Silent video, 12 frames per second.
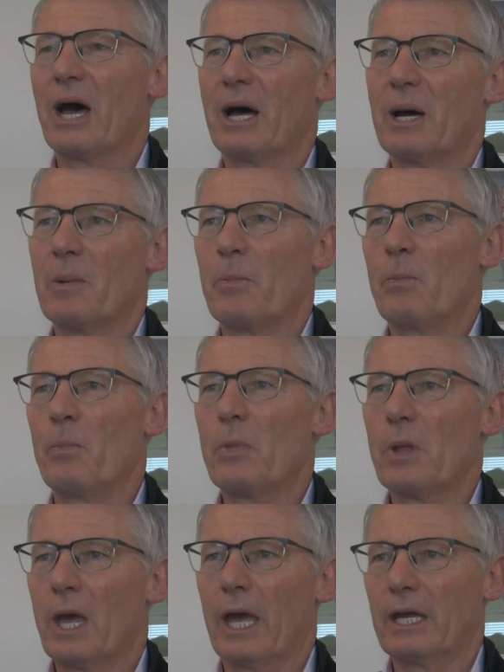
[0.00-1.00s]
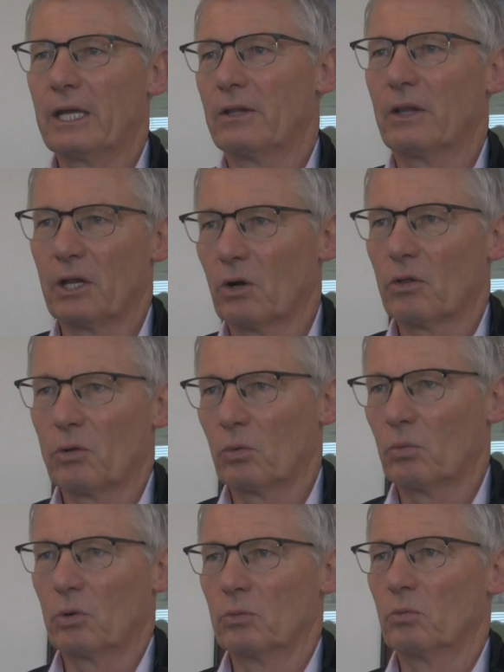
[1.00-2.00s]
And then I
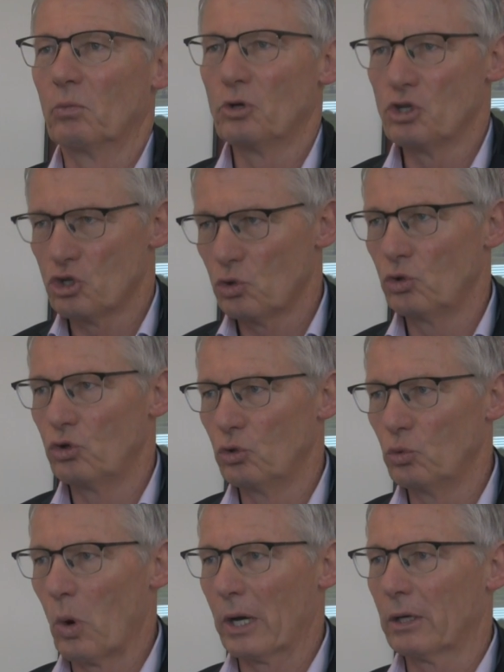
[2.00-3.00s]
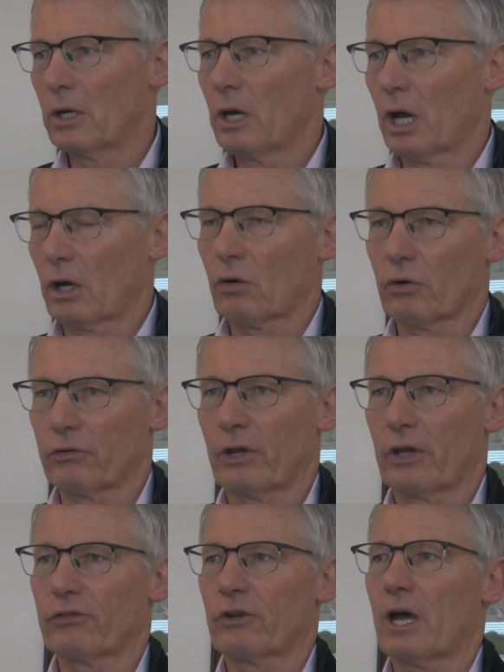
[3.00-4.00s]
thought, well, we should do one across
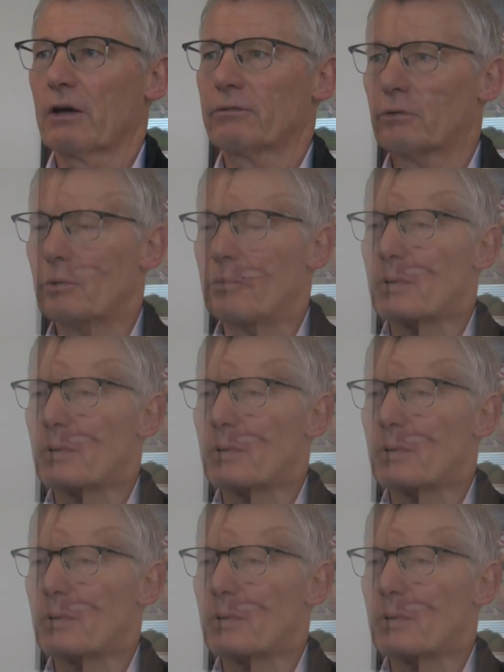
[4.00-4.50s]
our staff group.